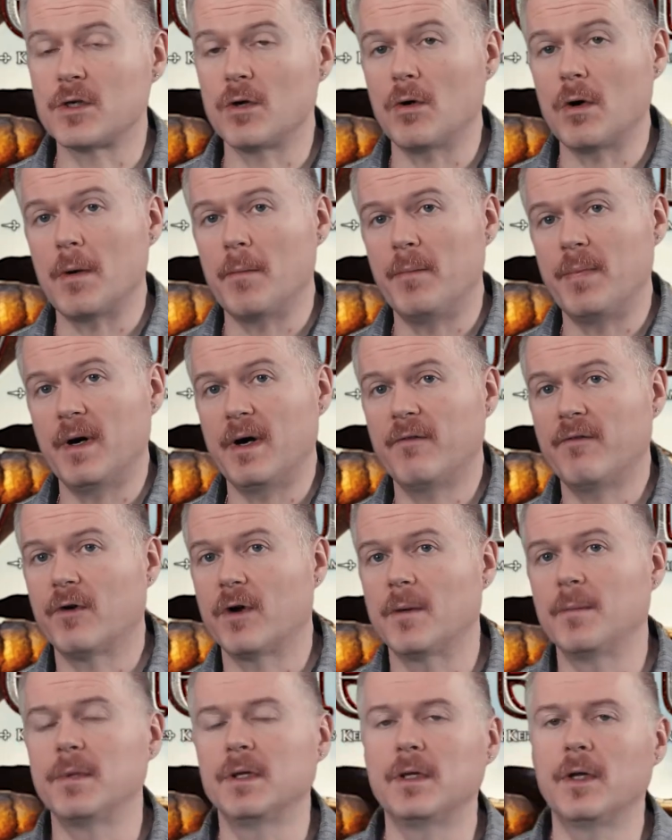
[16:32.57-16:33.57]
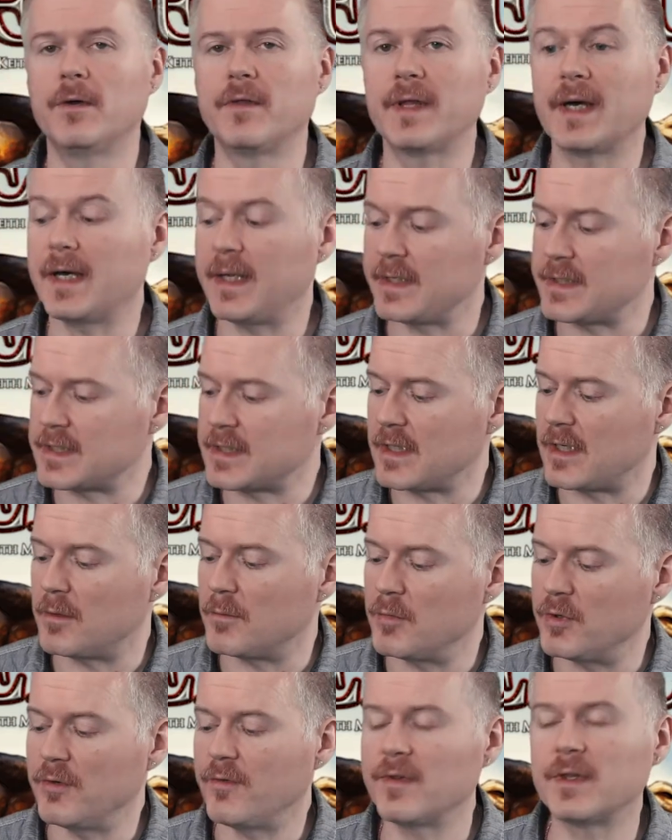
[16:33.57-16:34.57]
go above or below that, instead of
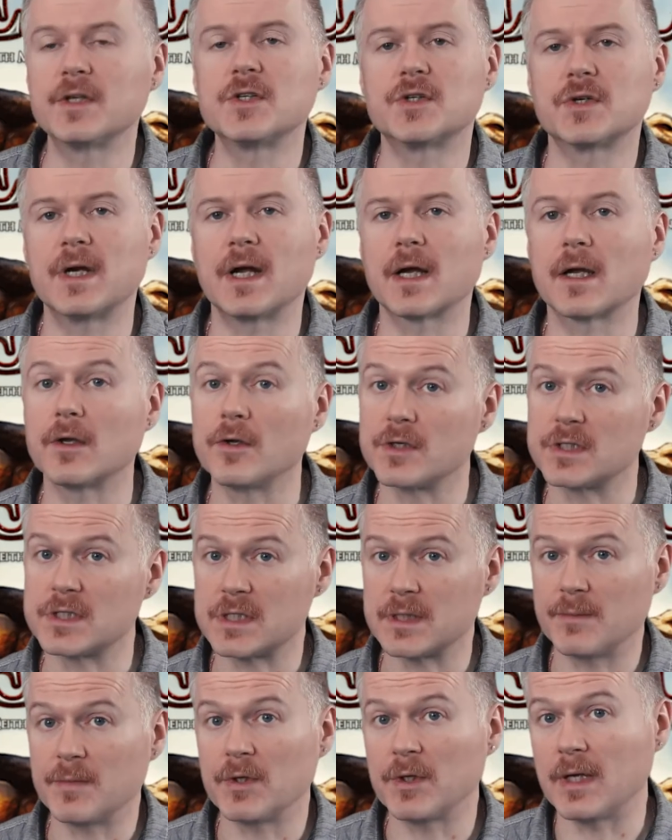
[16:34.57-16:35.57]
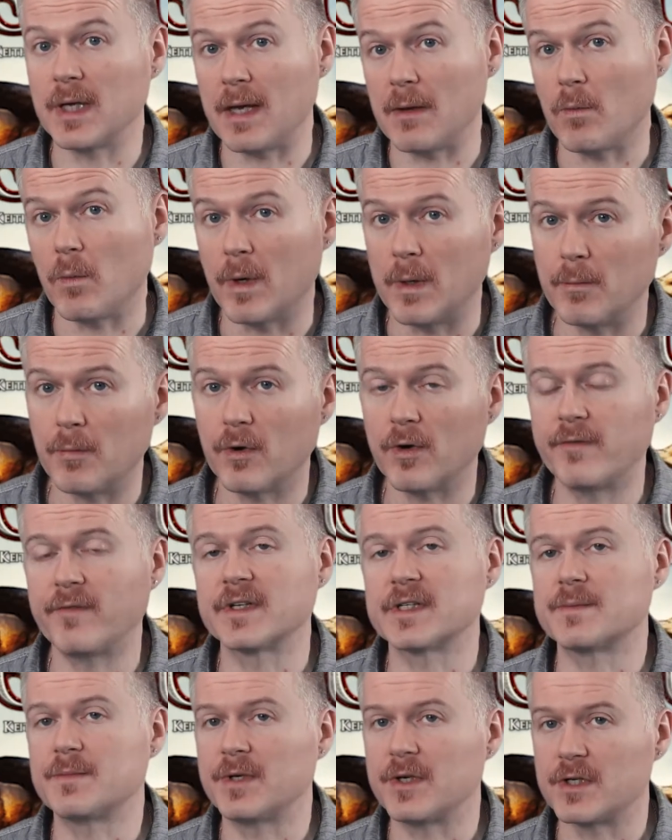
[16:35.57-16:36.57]
moving the track, you're simply gonna get one point of
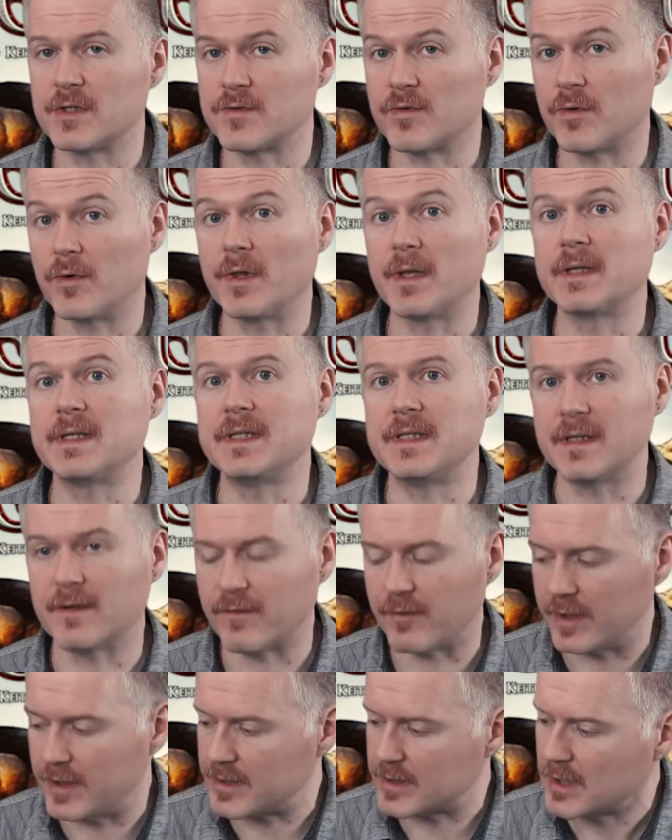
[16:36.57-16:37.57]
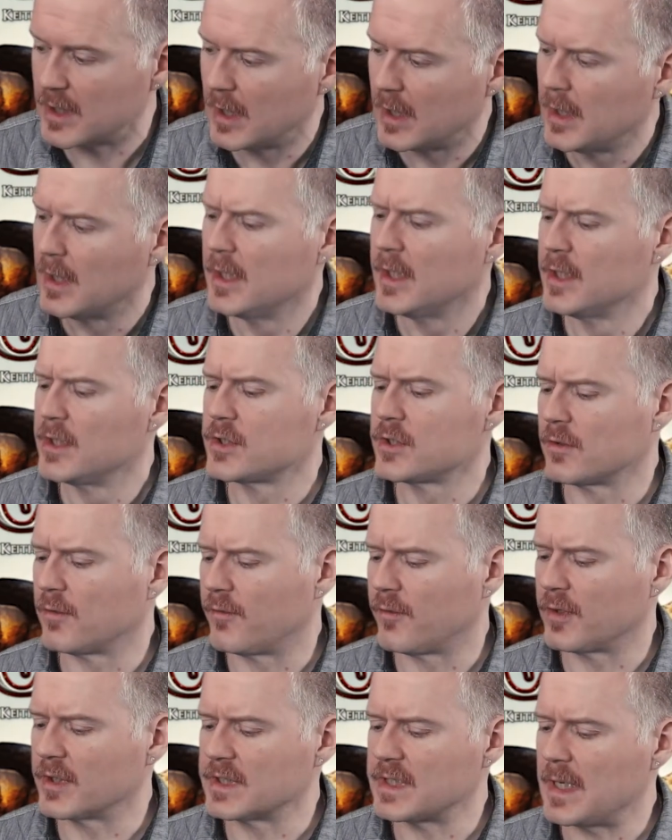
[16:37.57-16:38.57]
experience for the difference. So
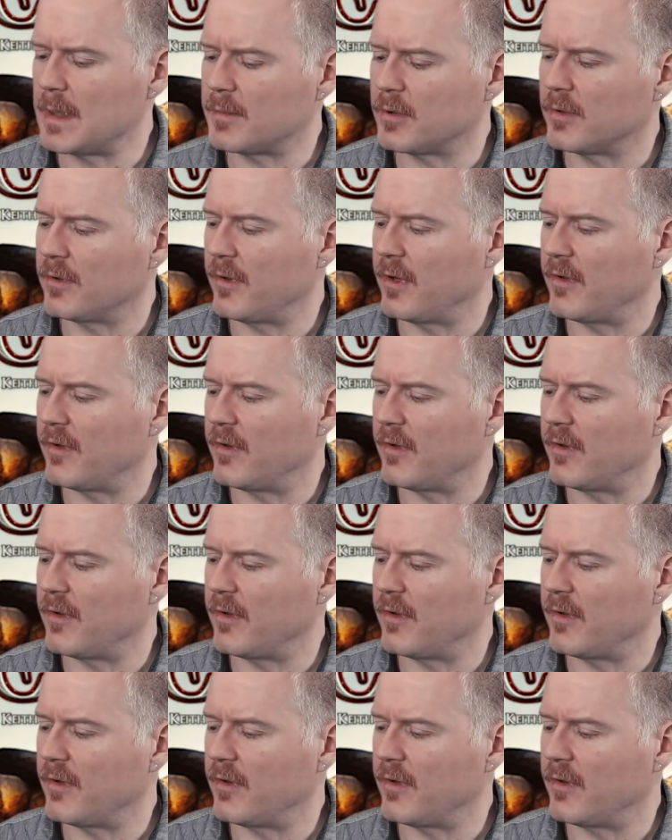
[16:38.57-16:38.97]
for example,